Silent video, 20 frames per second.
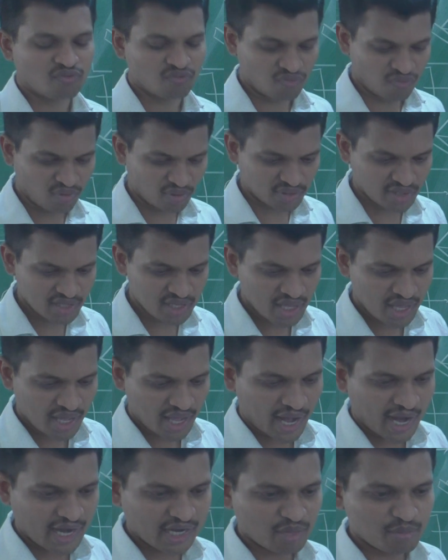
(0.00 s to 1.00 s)
for
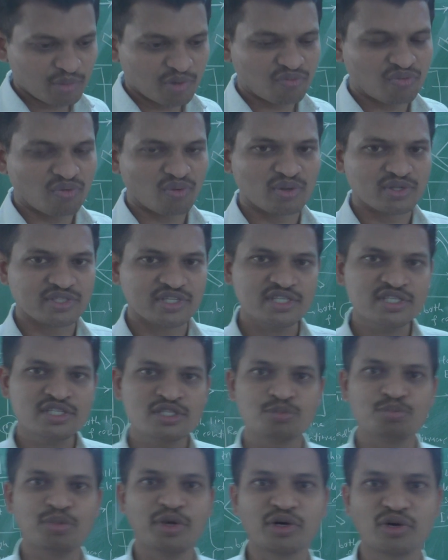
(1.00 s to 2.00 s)
the atomic
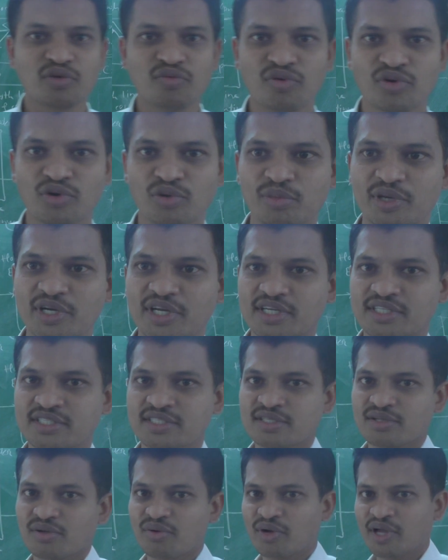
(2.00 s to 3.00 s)
fluorescence
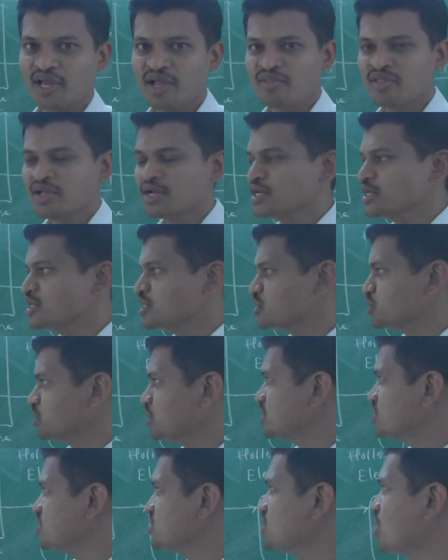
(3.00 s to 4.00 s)
spectrophotometers. Okay, so this is